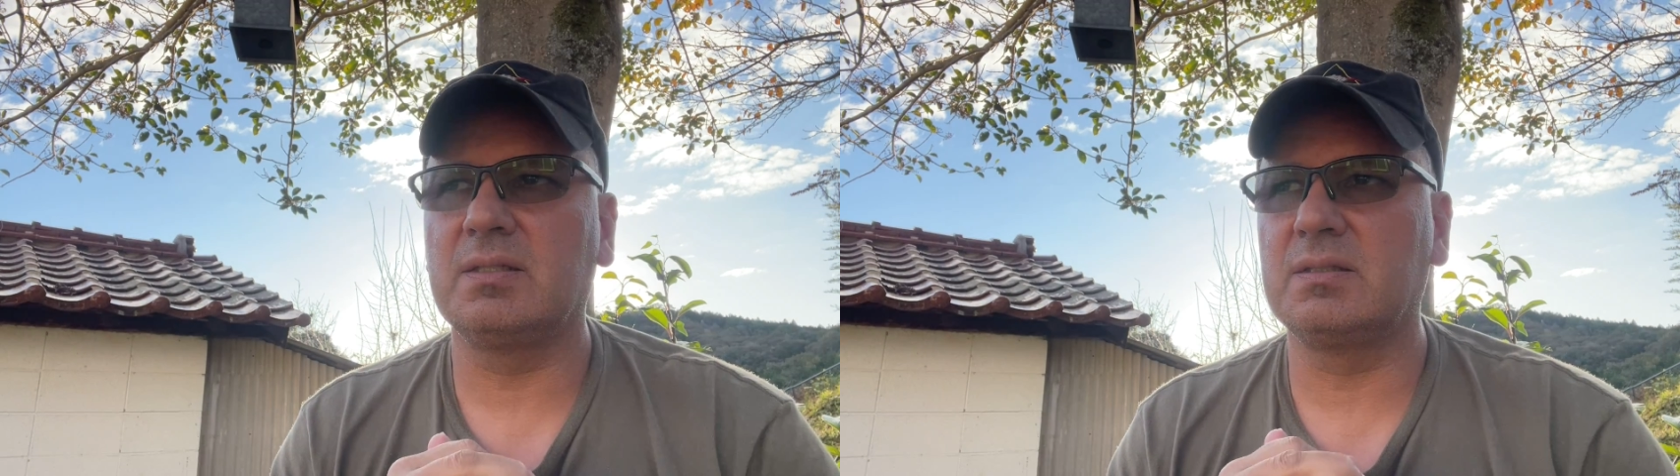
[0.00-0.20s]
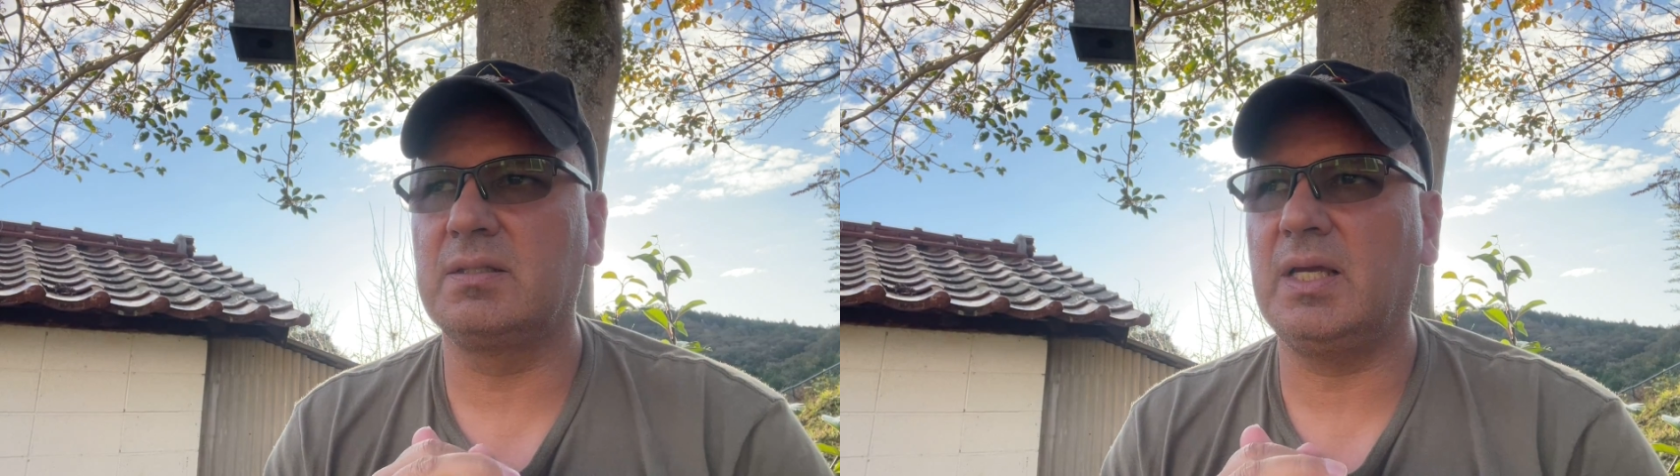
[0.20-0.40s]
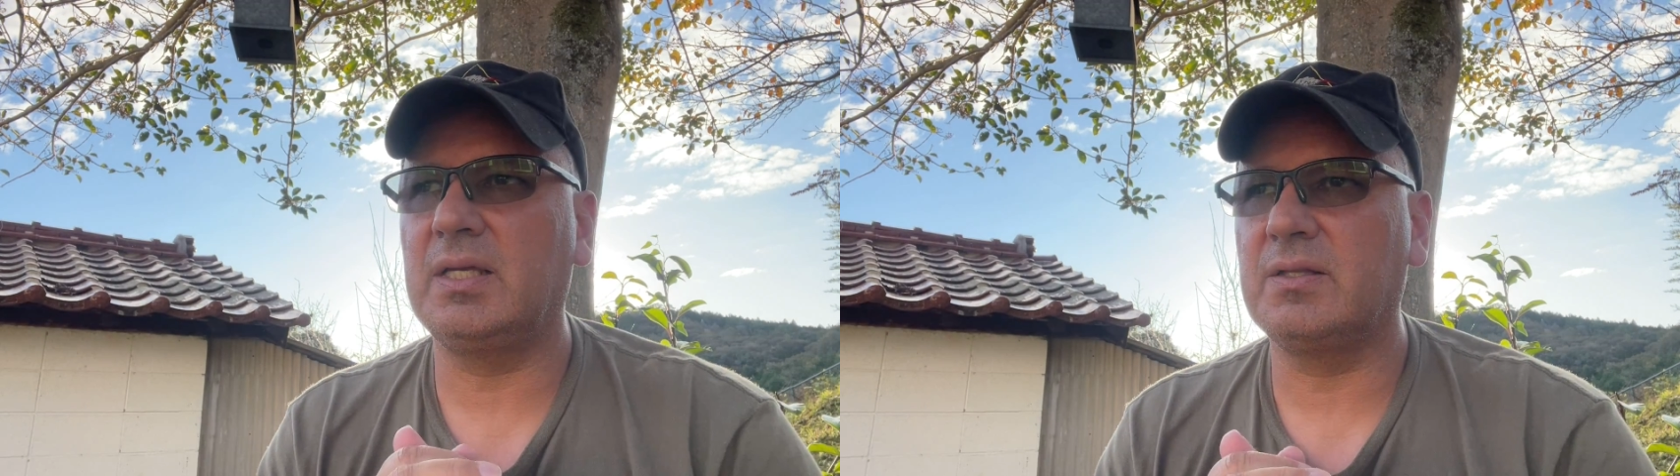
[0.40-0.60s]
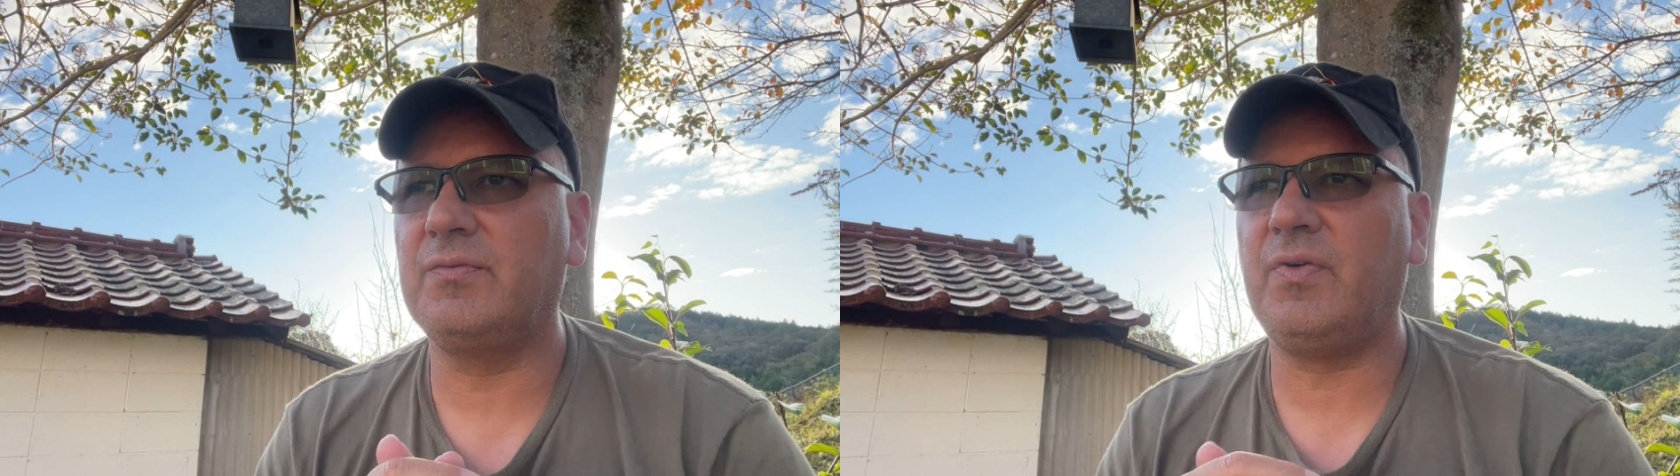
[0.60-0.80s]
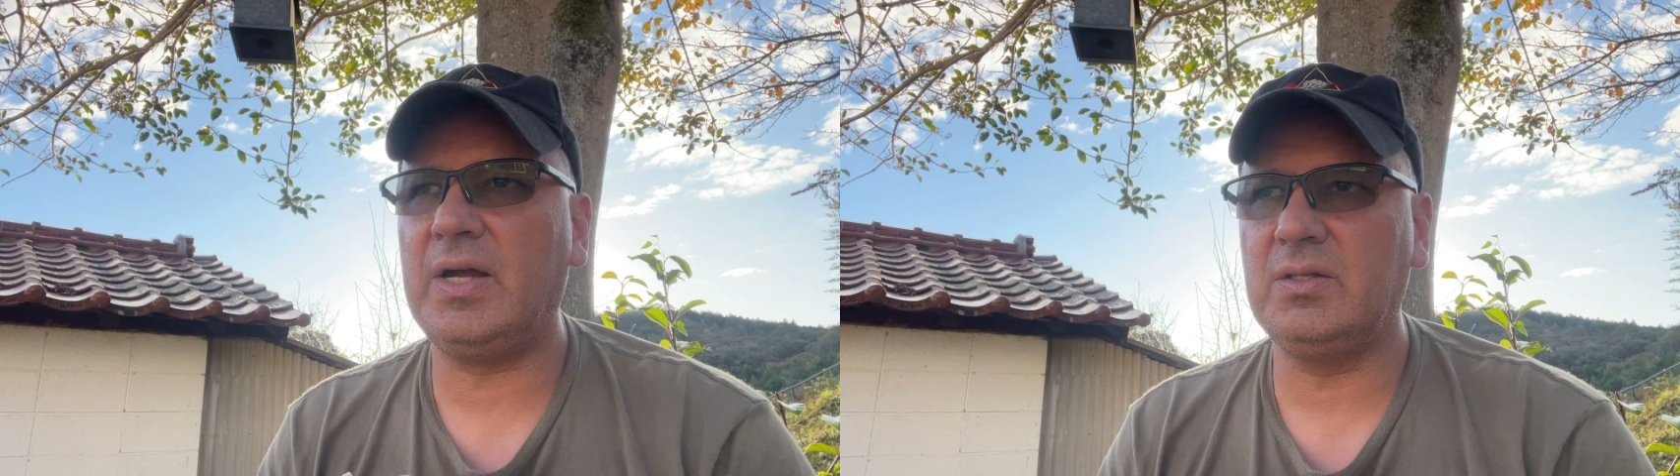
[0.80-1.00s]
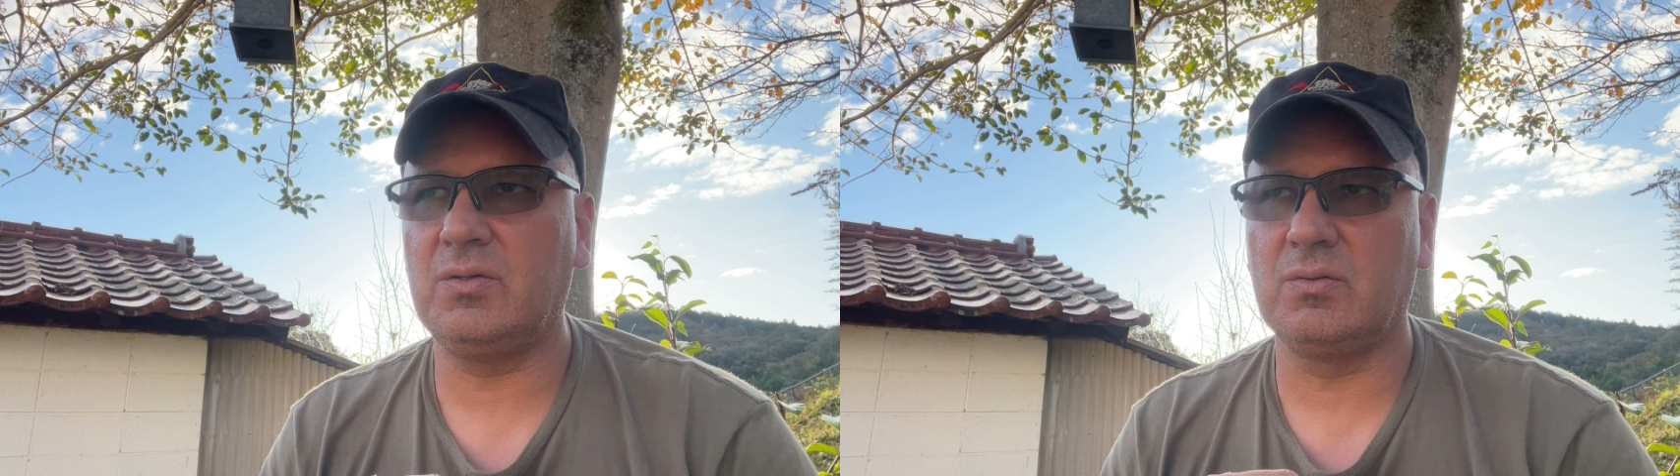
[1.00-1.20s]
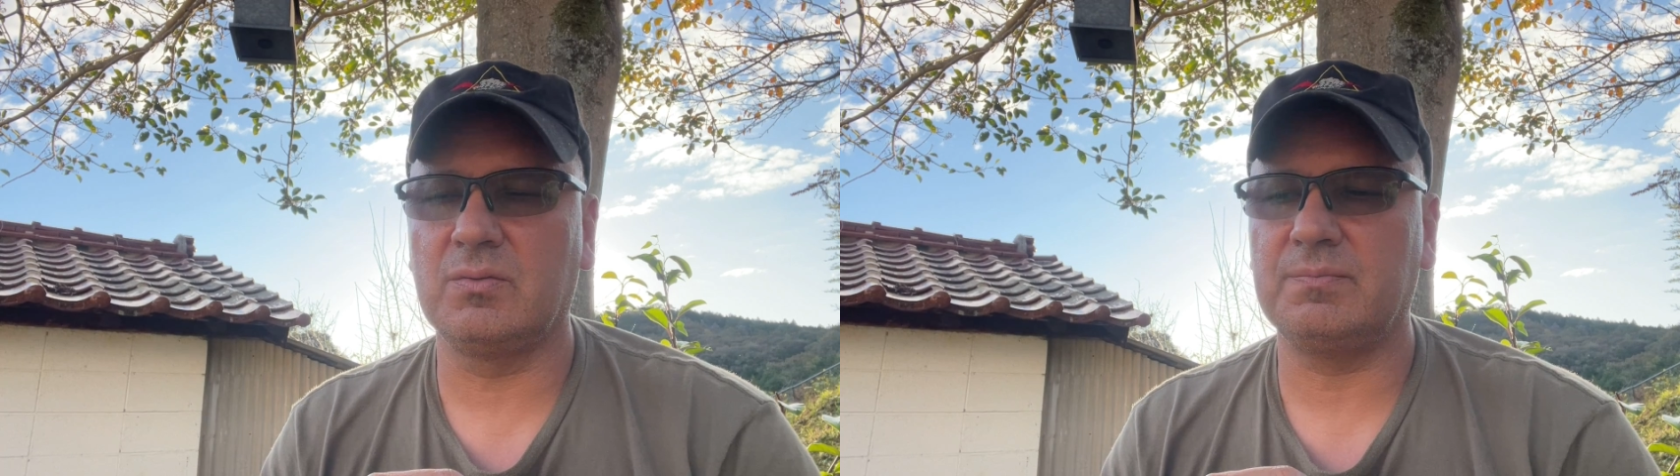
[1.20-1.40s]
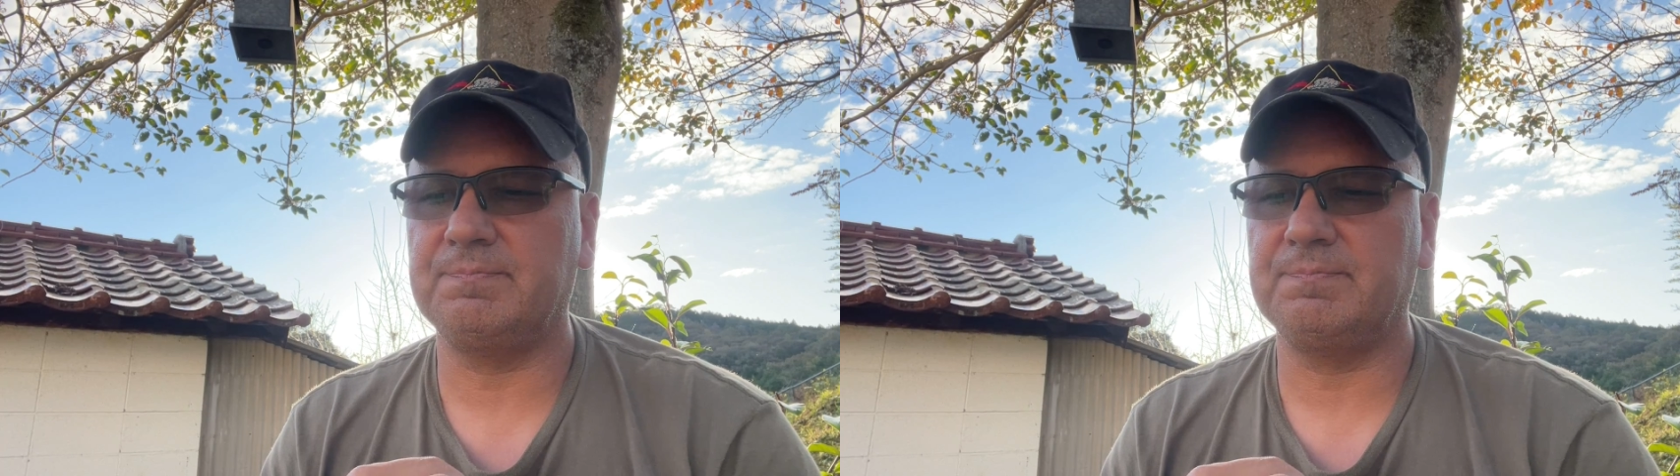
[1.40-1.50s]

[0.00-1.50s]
of the day, the final